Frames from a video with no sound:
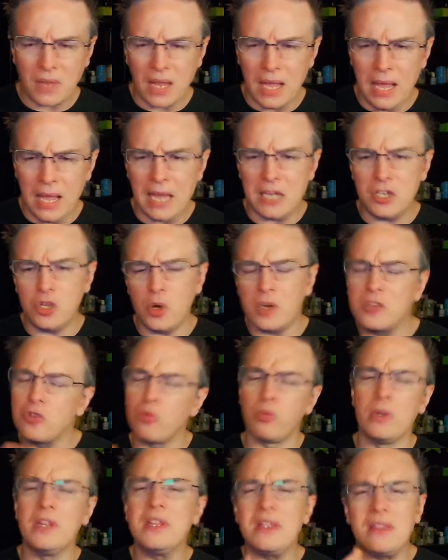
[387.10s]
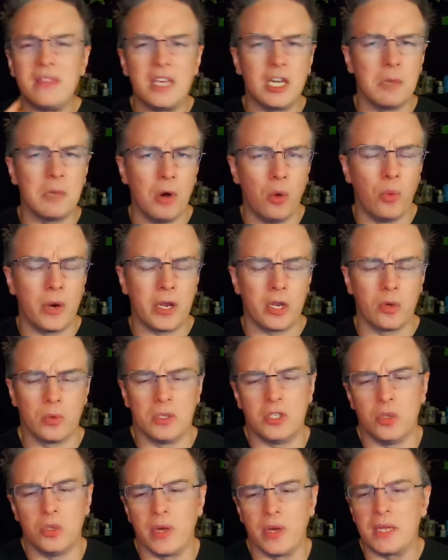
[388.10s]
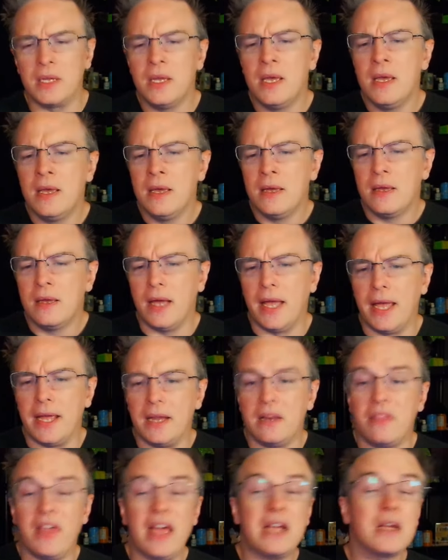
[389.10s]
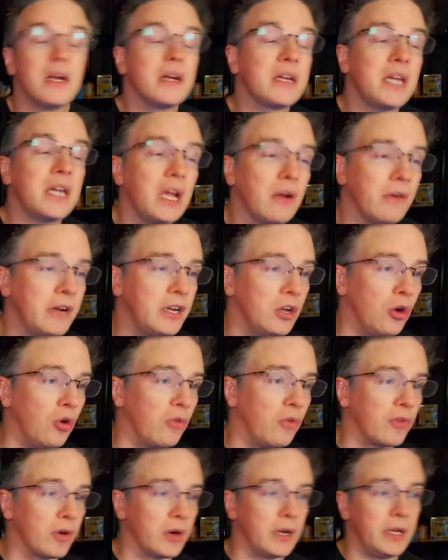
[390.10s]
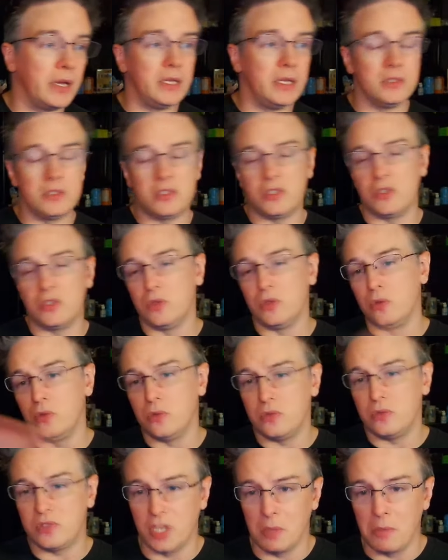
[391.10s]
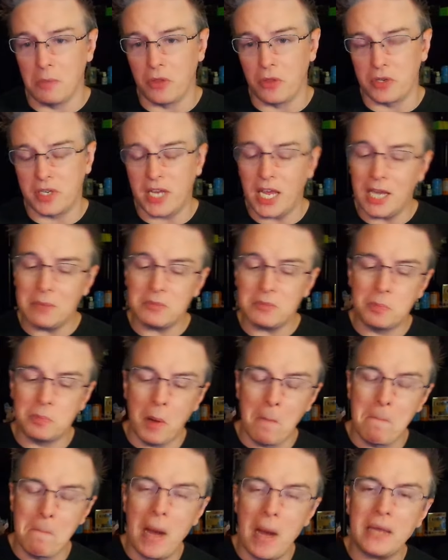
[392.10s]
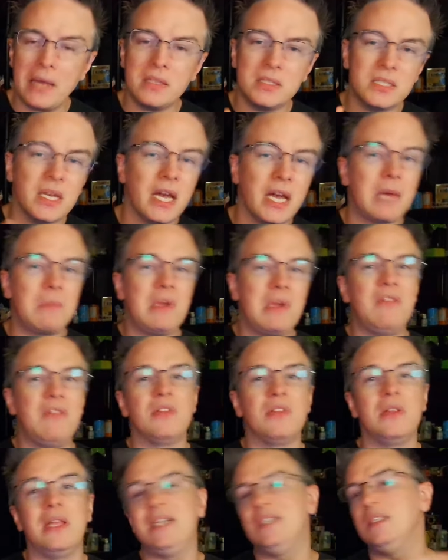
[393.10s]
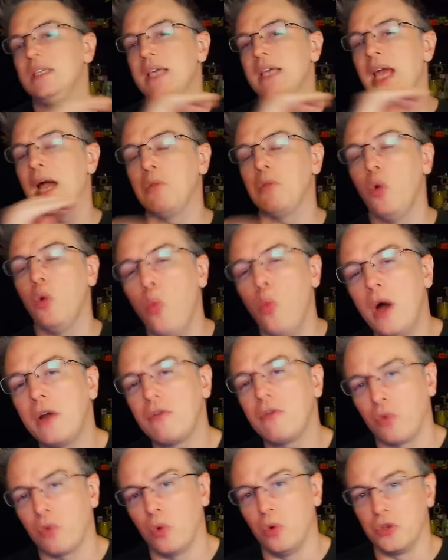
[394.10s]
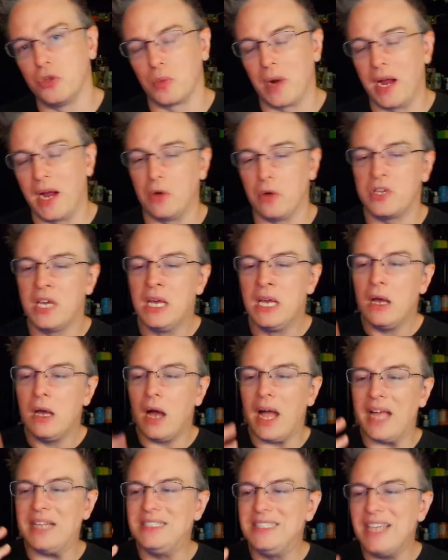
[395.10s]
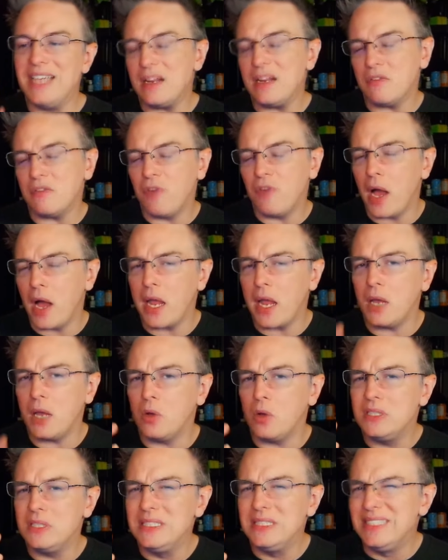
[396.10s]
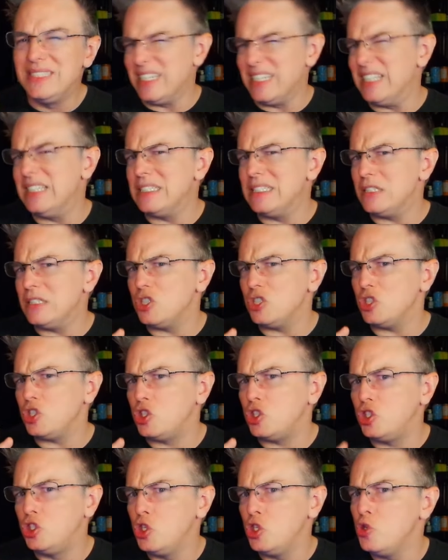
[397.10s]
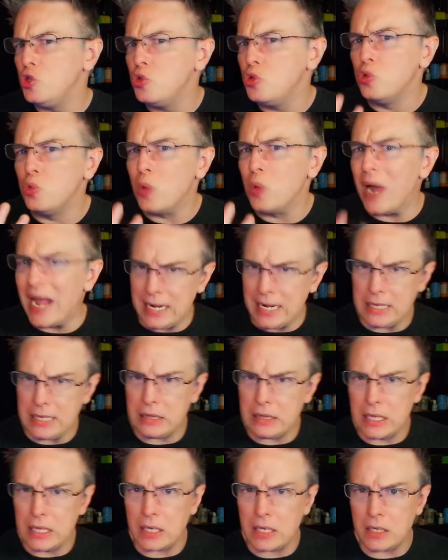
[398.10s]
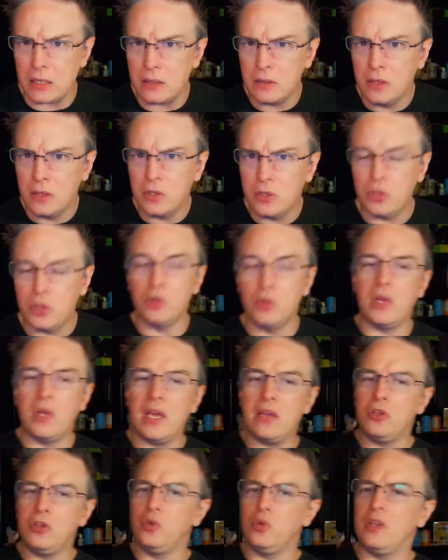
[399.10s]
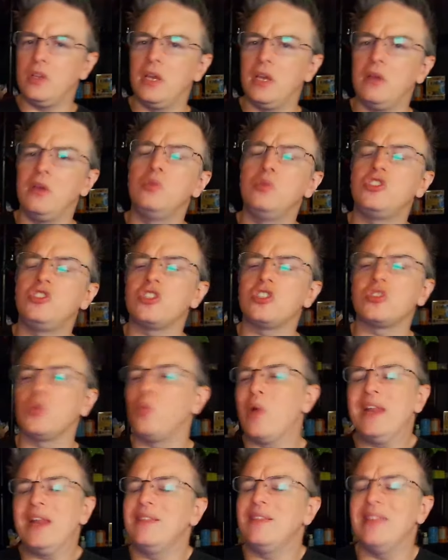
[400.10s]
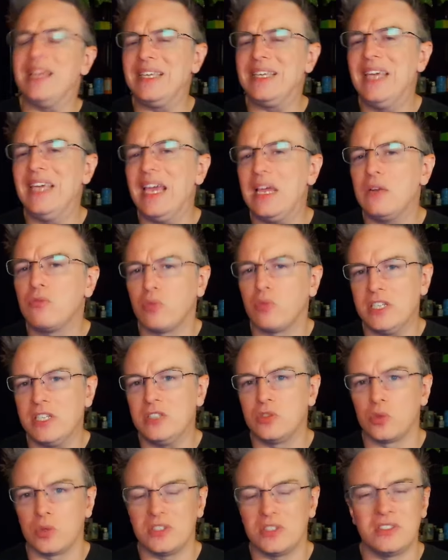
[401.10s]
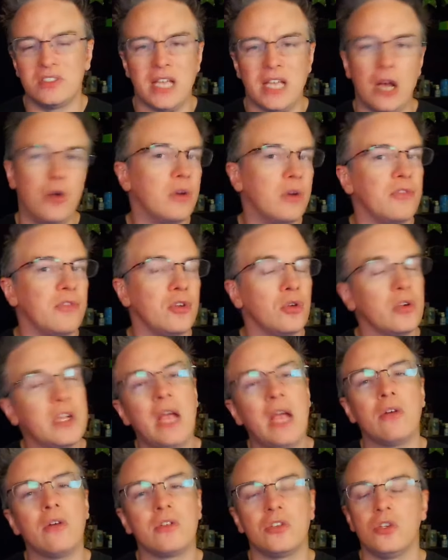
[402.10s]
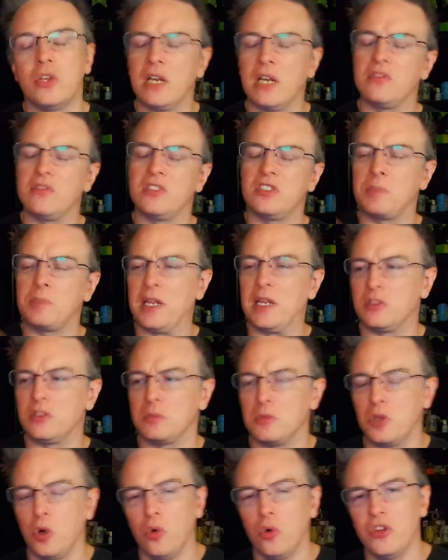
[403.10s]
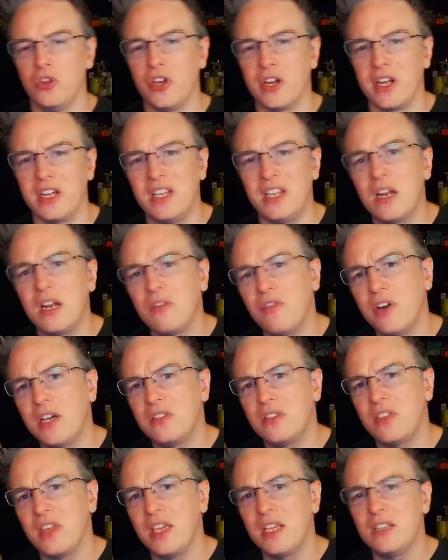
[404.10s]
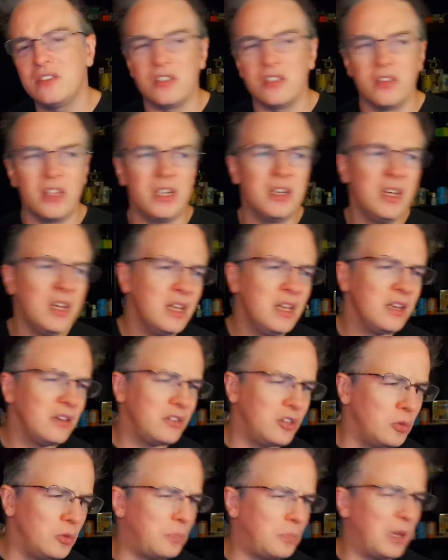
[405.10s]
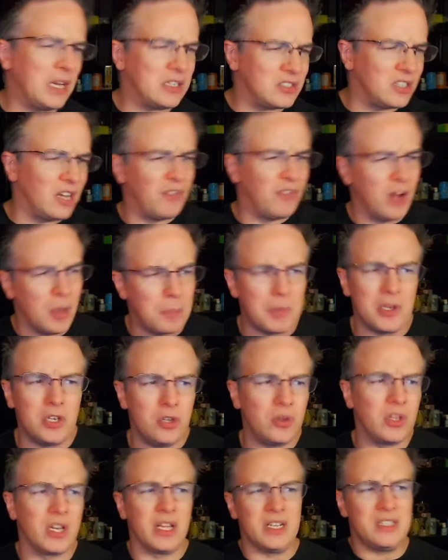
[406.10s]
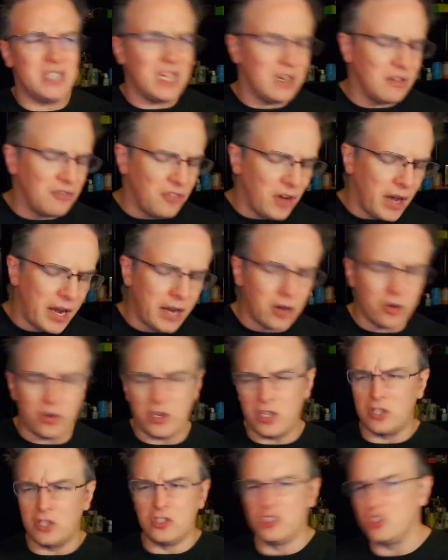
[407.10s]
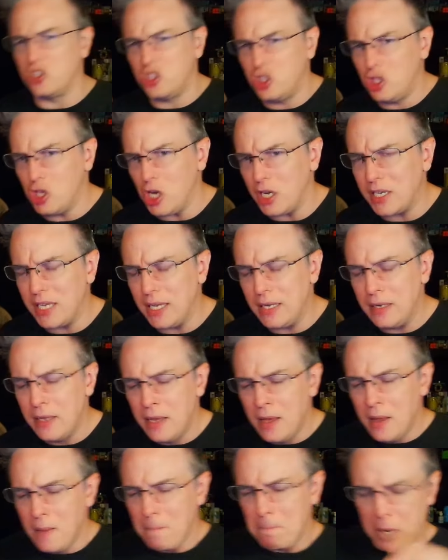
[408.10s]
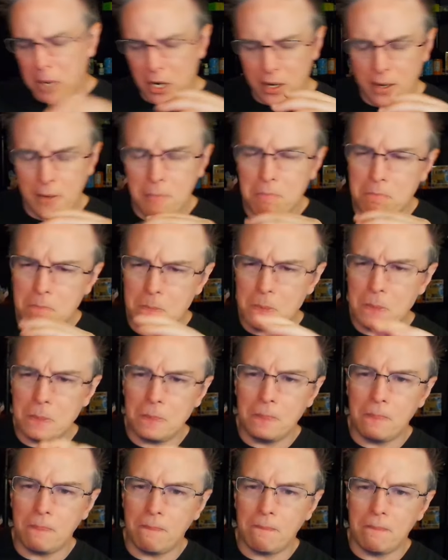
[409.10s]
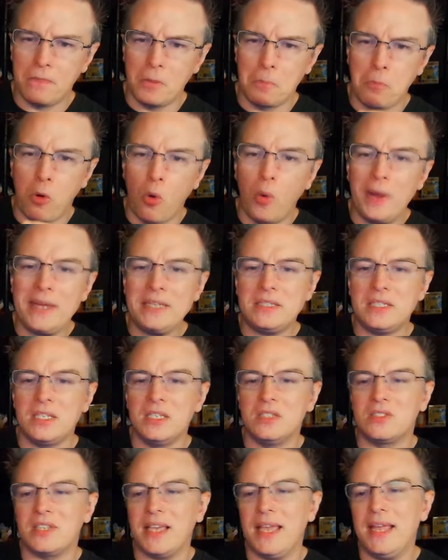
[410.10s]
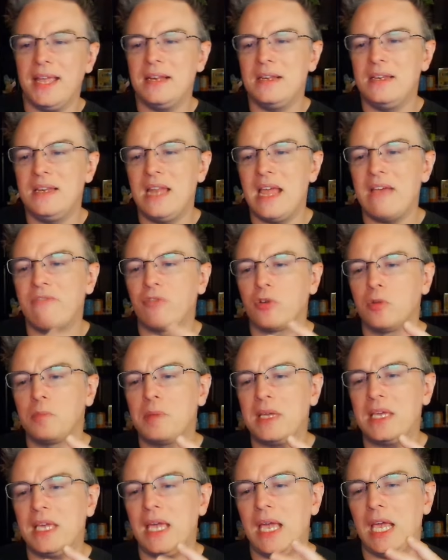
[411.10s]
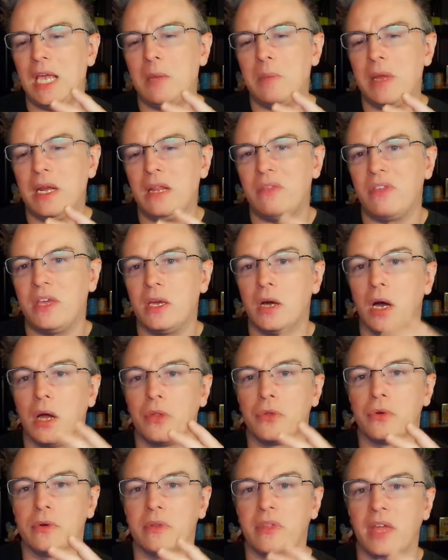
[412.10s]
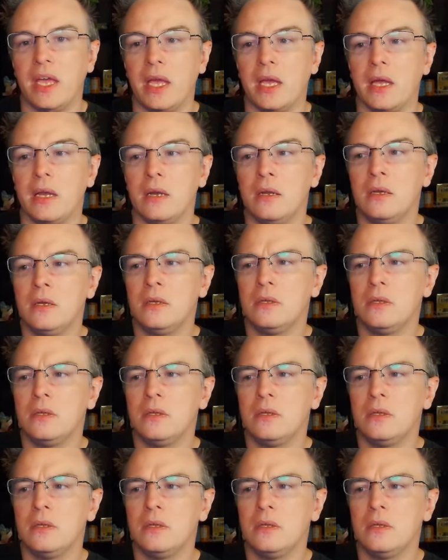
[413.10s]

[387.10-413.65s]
And you had to really think about what you were doing. And that got carried over into some other games. But by the time even like Diablo 1 rolled around, identifying didn't do anything. You'd you it was just a way to like get resources out of your character. You had to spend some gold on identify things, and then you pick stuff up and you could identify it or you could just chuck it. But the point is, it never became anything other than